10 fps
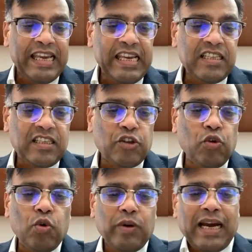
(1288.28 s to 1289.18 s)
is to
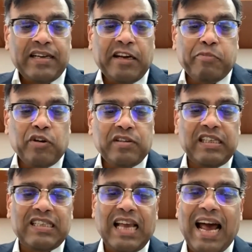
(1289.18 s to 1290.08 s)
look at
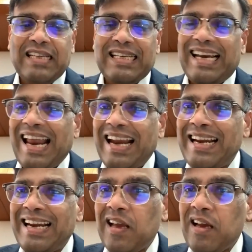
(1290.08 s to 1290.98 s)
deposits as
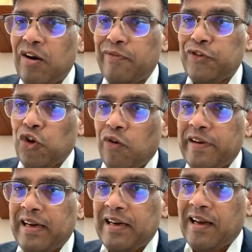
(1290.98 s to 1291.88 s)
lending of
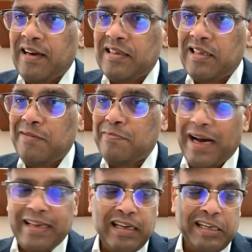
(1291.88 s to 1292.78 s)
sovereign currency
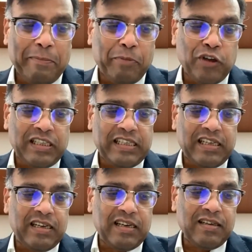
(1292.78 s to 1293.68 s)
by the
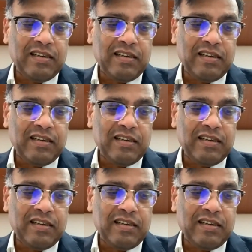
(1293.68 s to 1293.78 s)
depositor